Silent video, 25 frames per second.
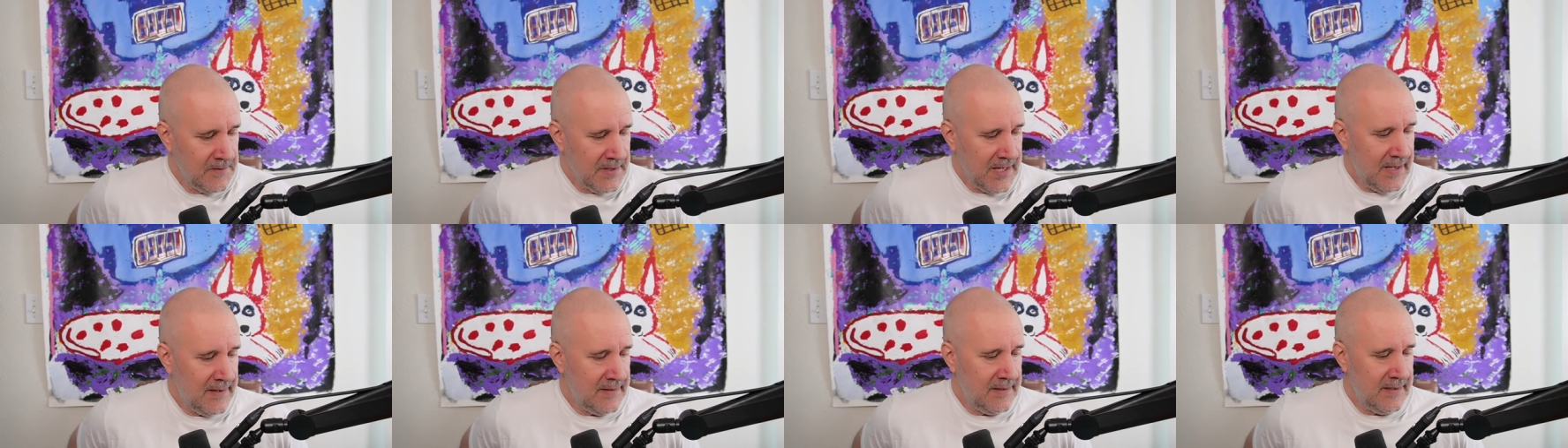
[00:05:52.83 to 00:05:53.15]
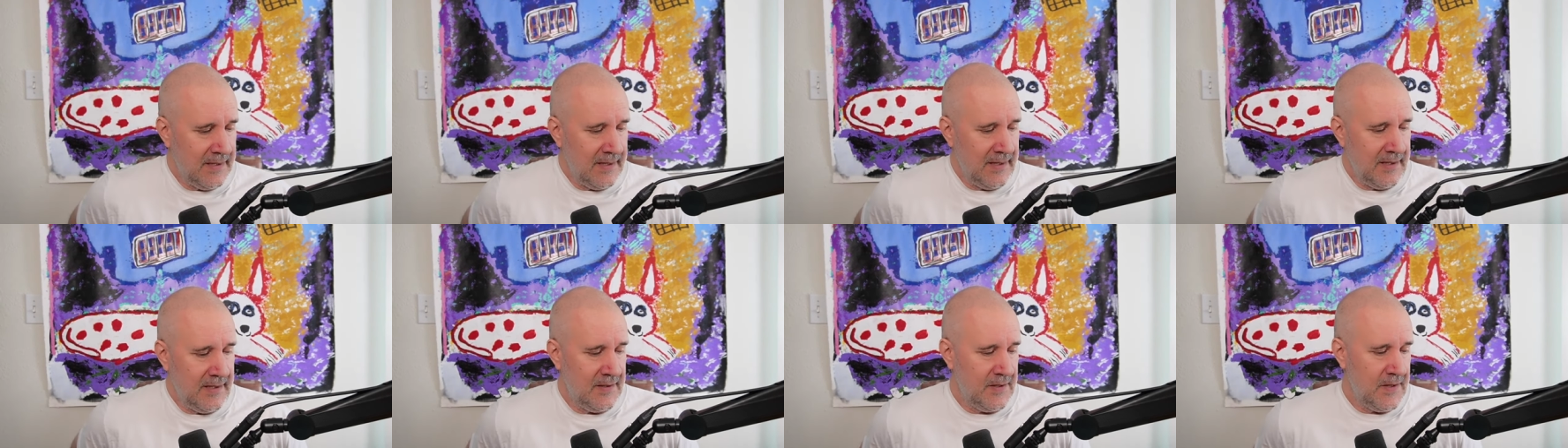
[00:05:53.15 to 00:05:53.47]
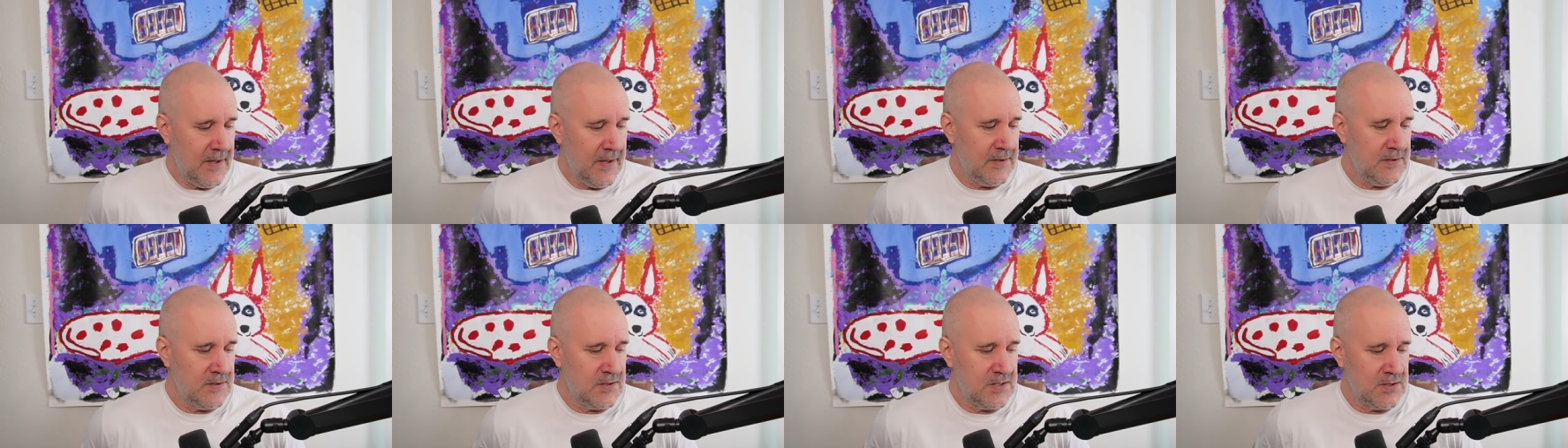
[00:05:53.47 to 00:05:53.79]
And, and,
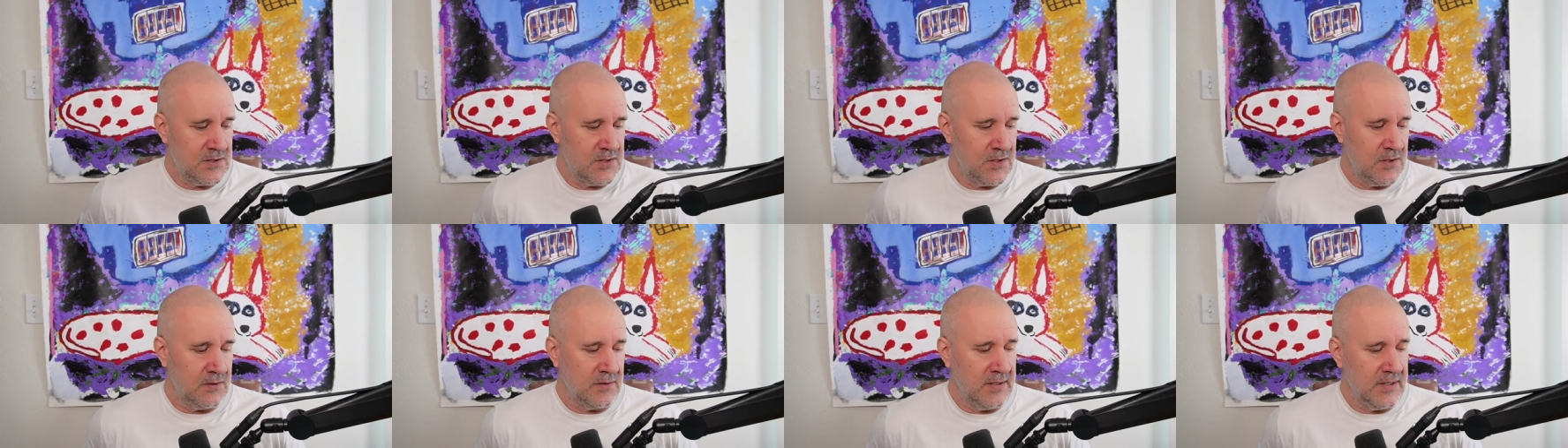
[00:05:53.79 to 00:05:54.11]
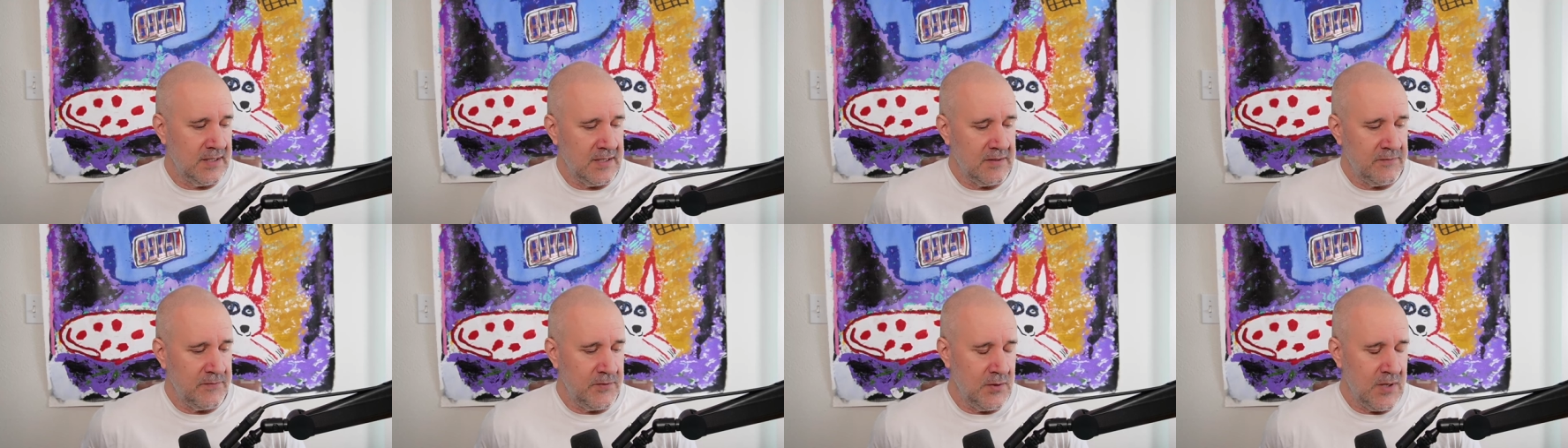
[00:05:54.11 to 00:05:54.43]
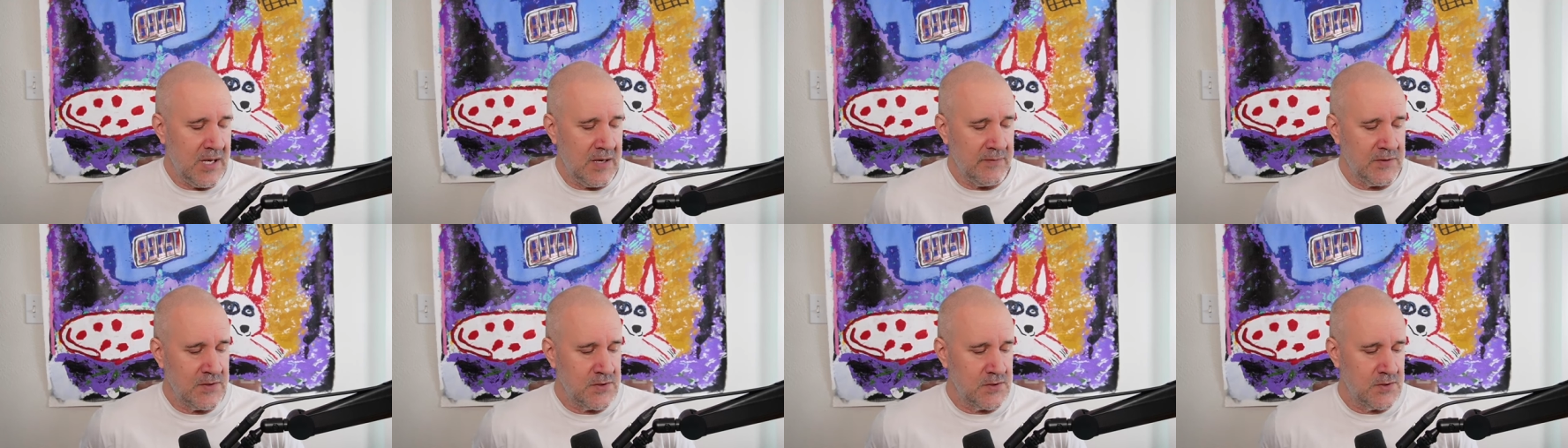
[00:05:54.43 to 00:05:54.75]
and, certainly if you
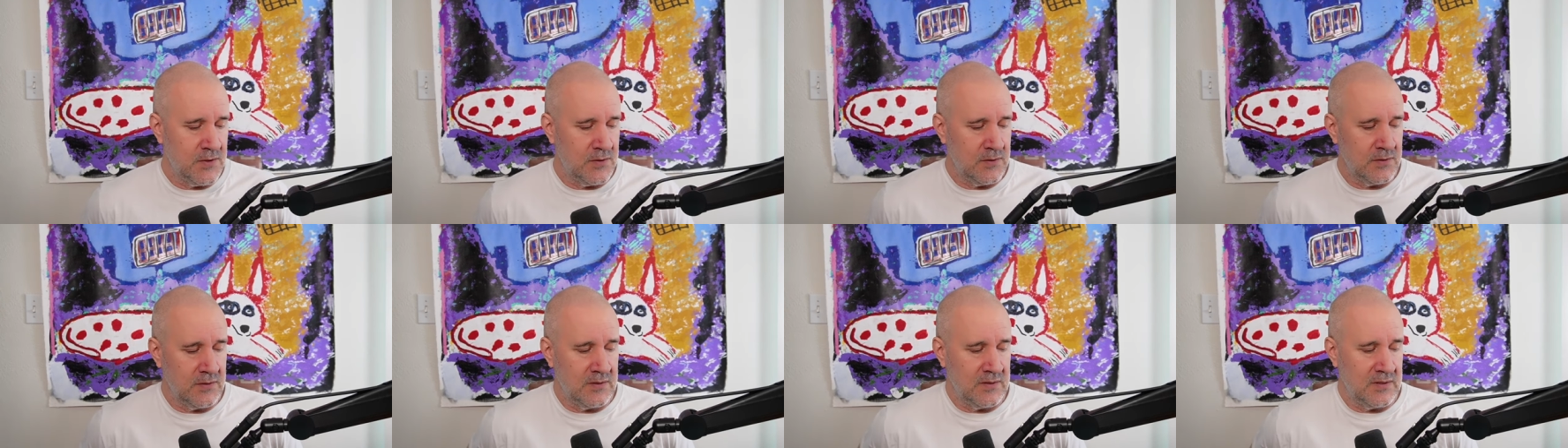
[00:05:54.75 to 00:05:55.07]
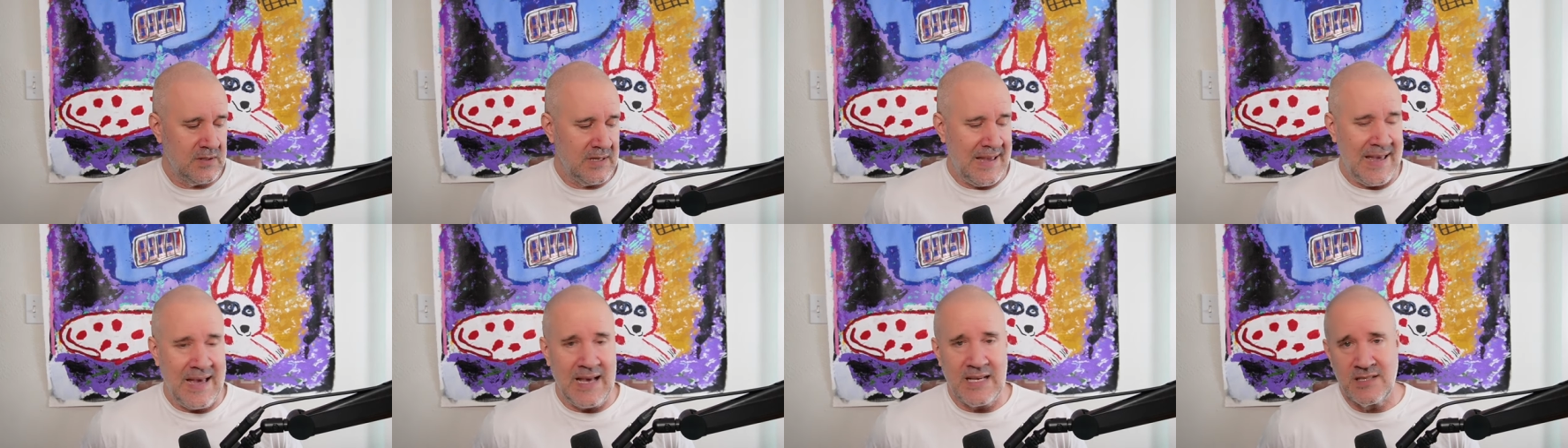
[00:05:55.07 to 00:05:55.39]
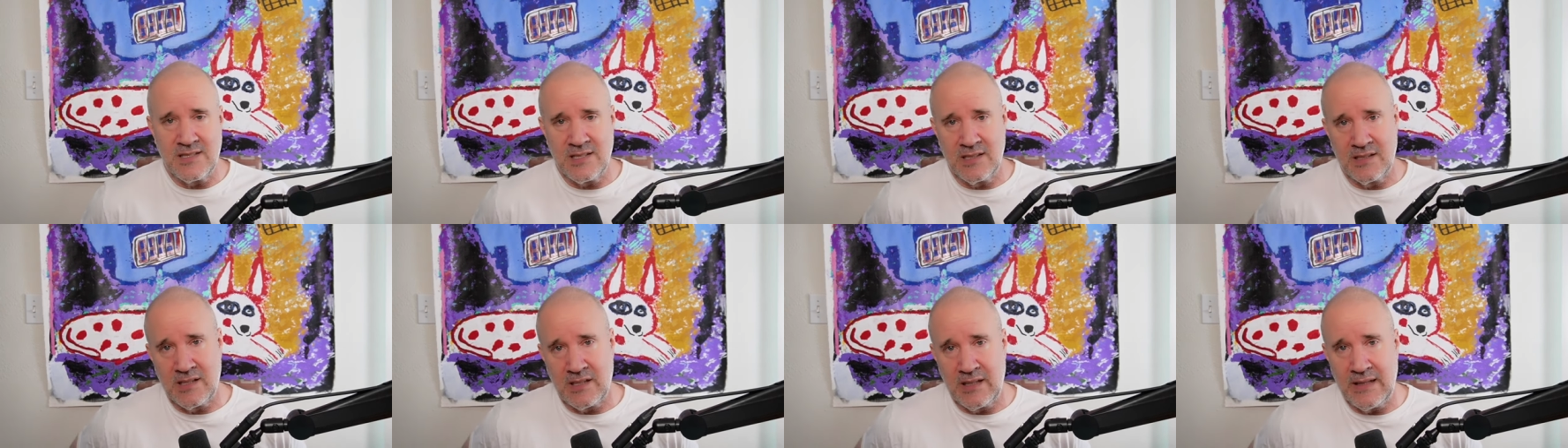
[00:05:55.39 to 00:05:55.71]
have a certain
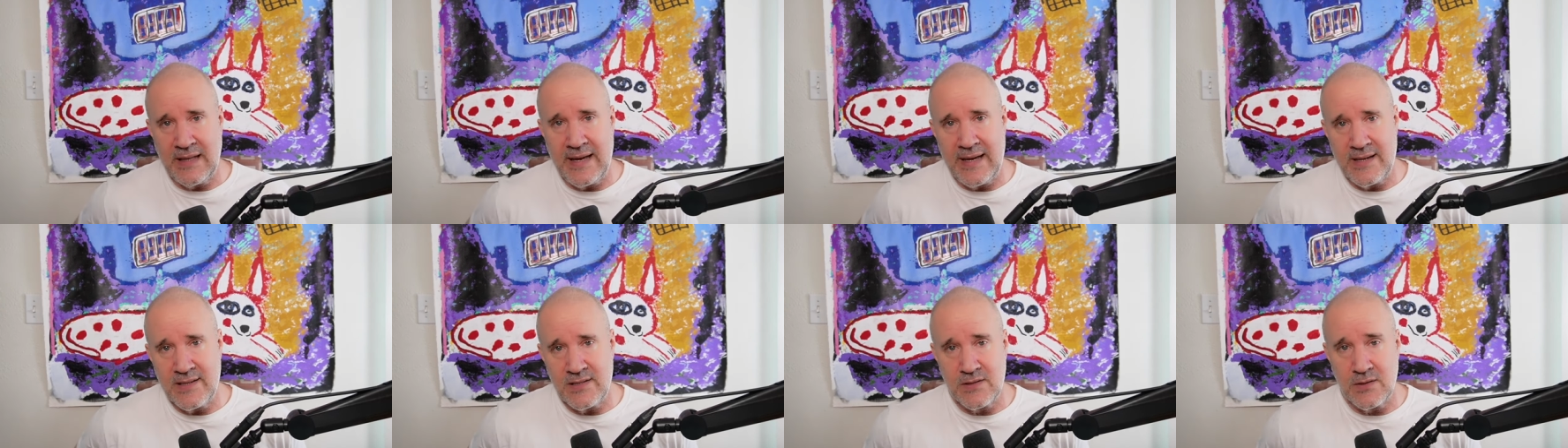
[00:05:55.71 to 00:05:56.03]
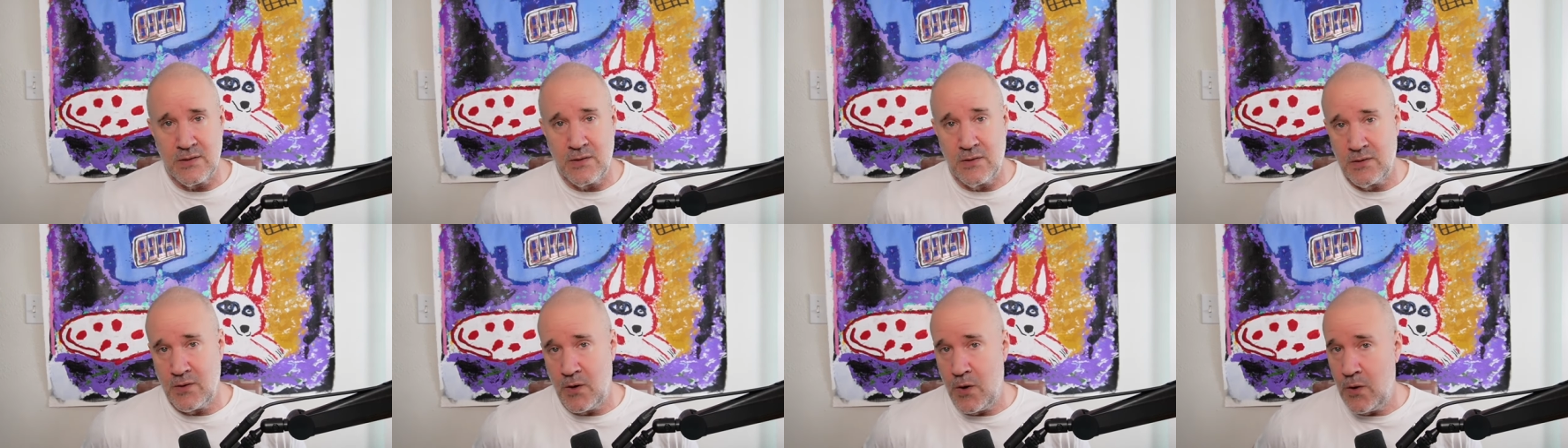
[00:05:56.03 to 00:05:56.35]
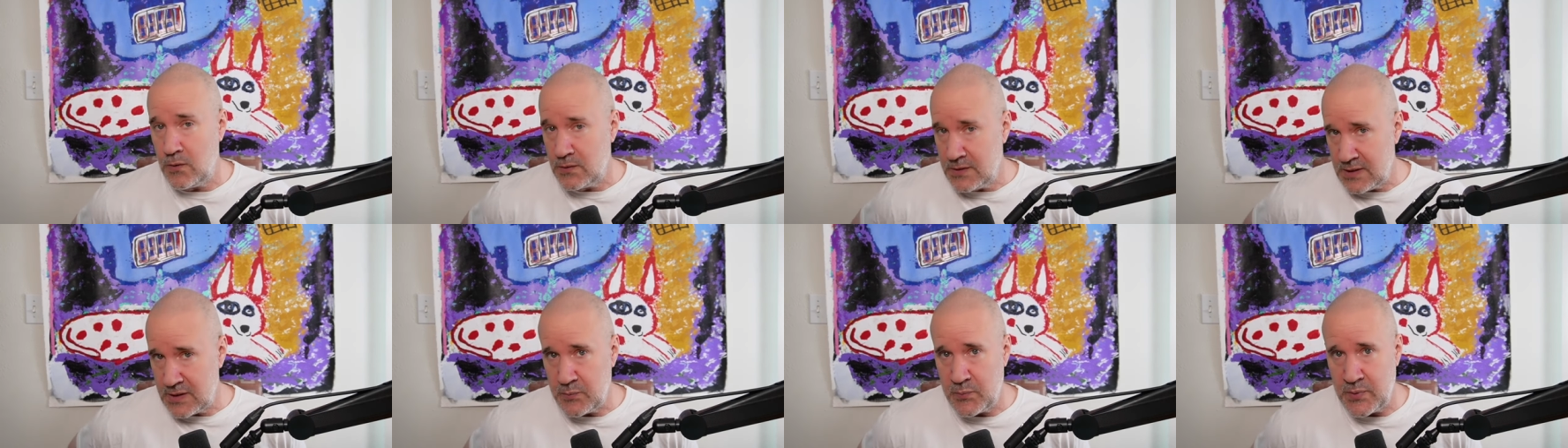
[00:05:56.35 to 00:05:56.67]
asset class or
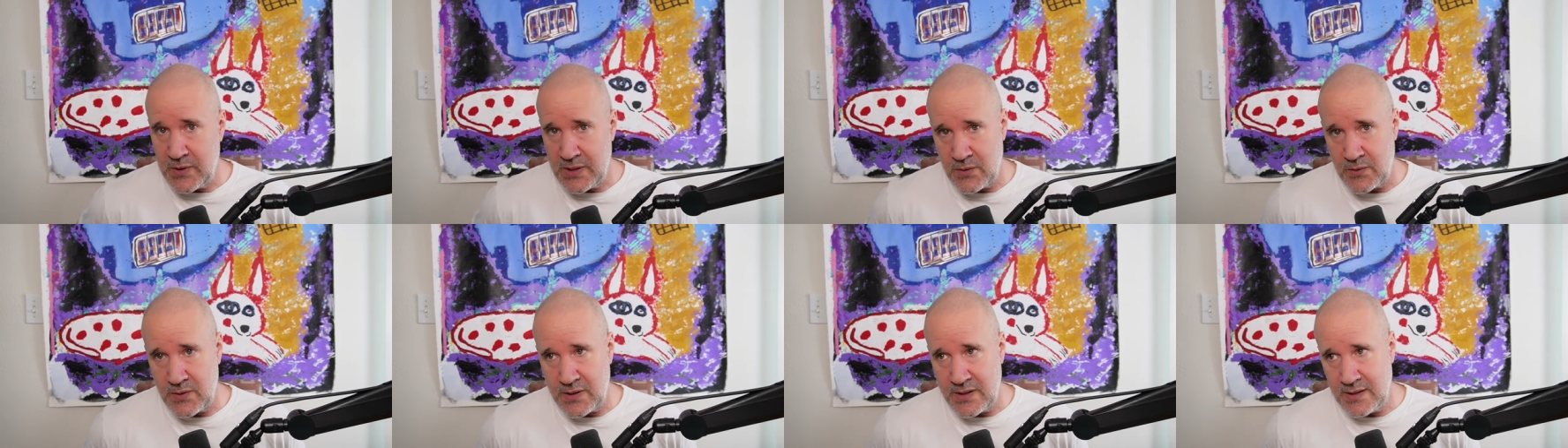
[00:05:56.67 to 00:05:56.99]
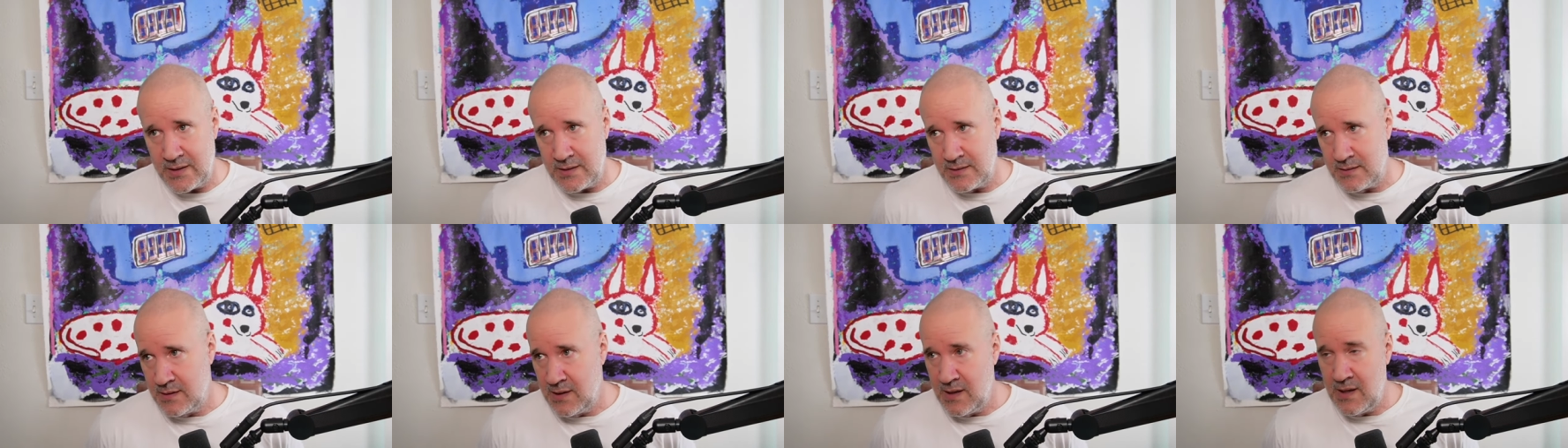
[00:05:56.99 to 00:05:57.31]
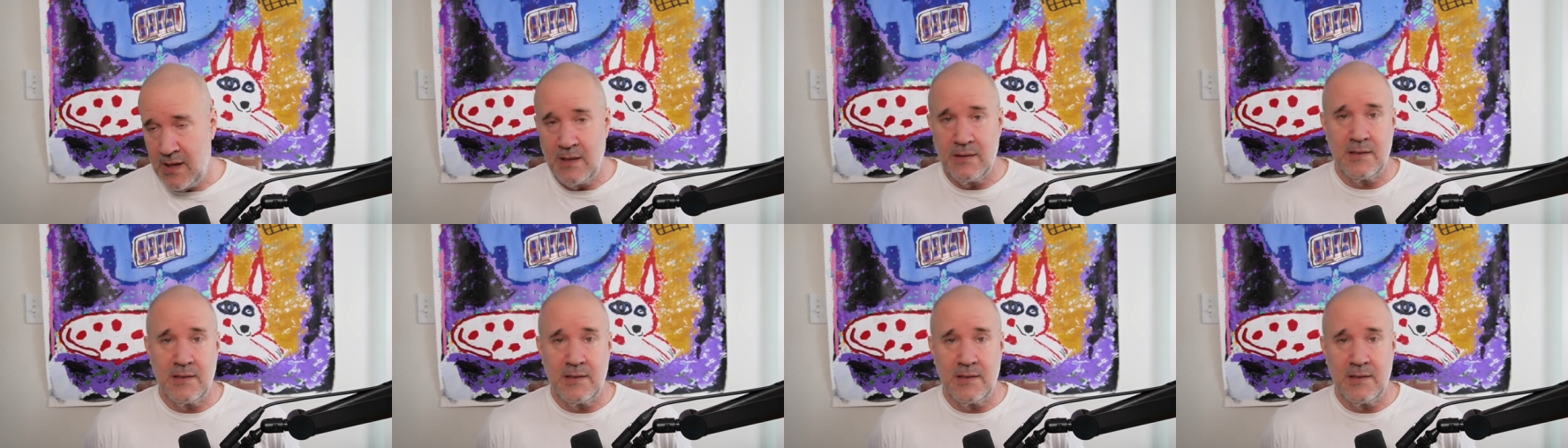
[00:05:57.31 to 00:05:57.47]
holding period,